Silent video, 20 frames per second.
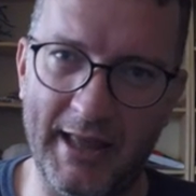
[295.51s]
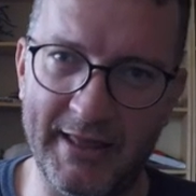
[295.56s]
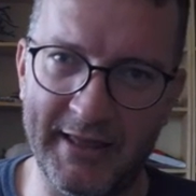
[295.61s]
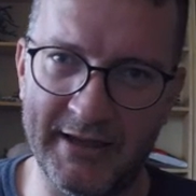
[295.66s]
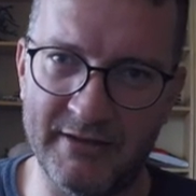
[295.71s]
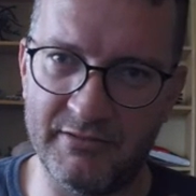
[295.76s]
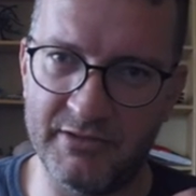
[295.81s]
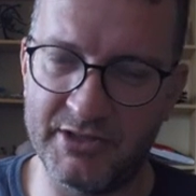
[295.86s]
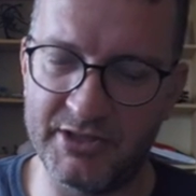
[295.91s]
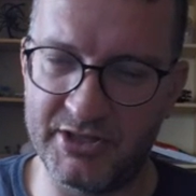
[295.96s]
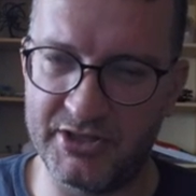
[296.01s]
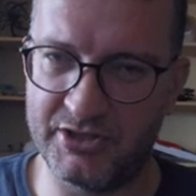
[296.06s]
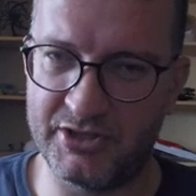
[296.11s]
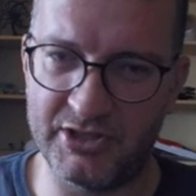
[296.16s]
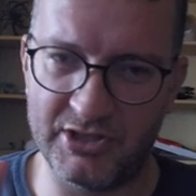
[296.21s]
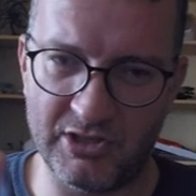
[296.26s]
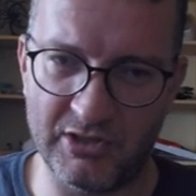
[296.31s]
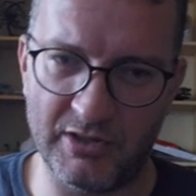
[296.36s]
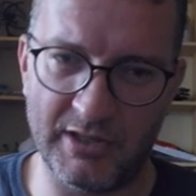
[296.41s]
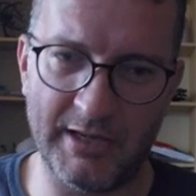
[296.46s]
There is,
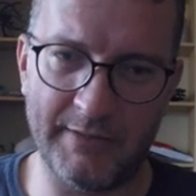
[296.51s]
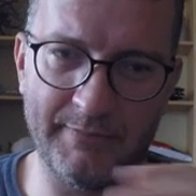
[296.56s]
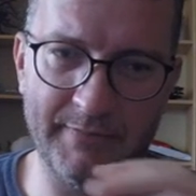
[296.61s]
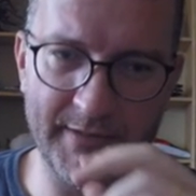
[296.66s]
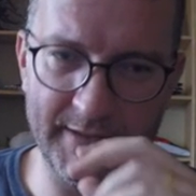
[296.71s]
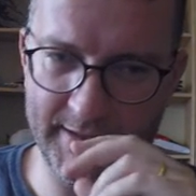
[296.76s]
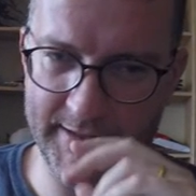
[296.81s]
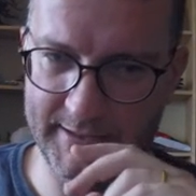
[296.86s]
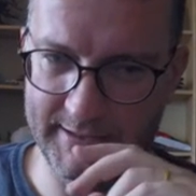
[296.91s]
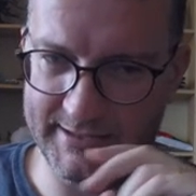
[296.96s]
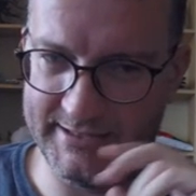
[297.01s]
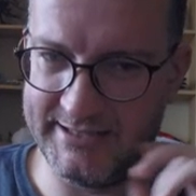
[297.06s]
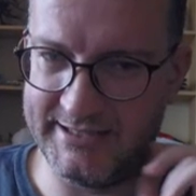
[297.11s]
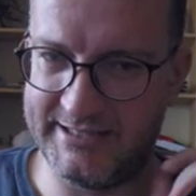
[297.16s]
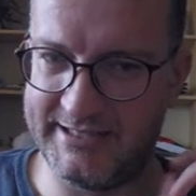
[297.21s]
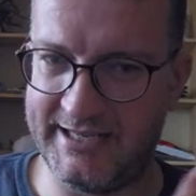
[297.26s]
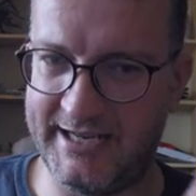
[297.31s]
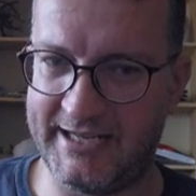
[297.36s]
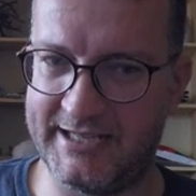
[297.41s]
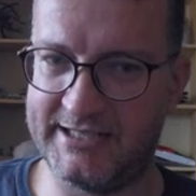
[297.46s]
just look up the
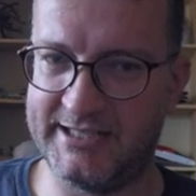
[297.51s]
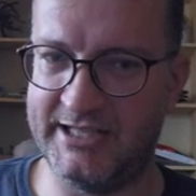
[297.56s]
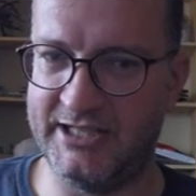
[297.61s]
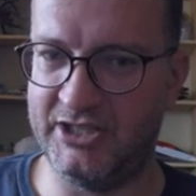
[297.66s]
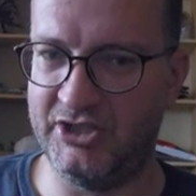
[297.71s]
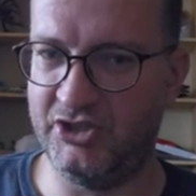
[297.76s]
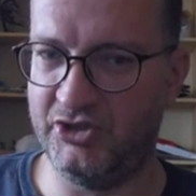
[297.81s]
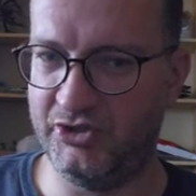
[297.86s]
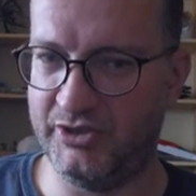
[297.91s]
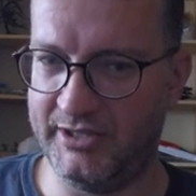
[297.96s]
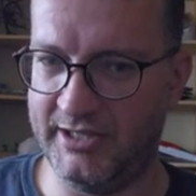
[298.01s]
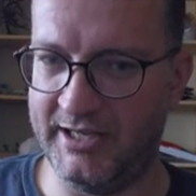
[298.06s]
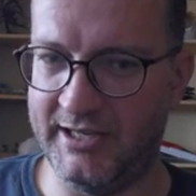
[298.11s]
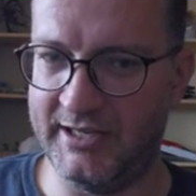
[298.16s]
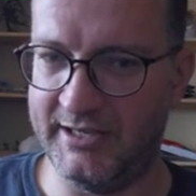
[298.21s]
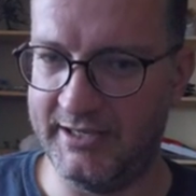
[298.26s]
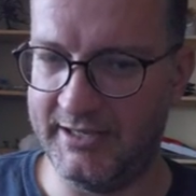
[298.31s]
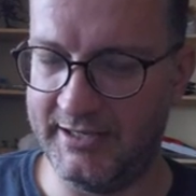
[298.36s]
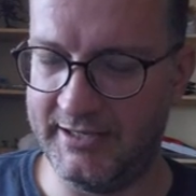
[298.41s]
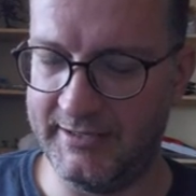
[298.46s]
syntax, and you
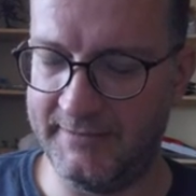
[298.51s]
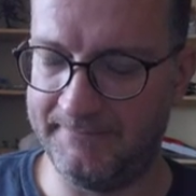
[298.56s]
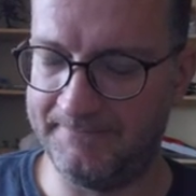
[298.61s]
can